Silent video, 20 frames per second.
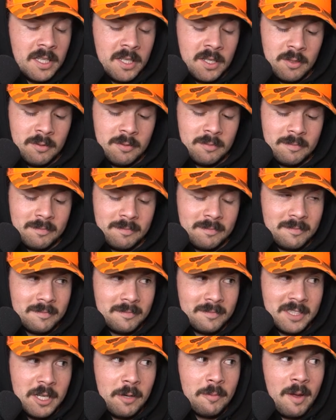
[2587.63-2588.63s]
though.
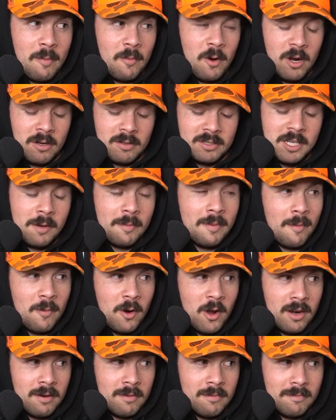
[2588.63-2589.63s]
Tell me I'm
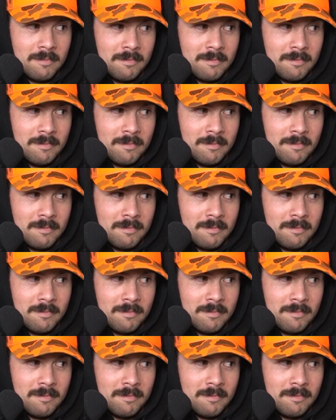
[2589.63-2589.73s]
wrong.